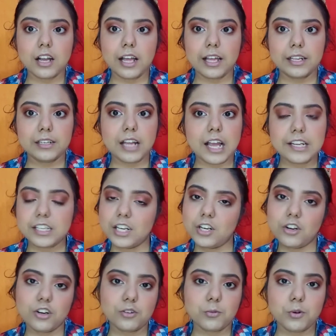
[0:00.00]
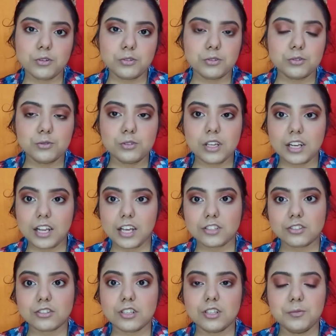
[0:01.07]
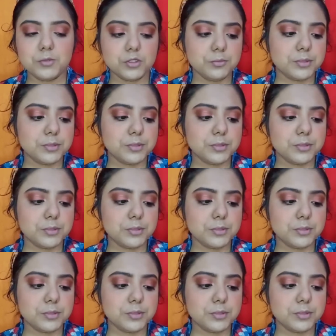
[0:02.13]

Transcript: and I did not want to do the lashes anymore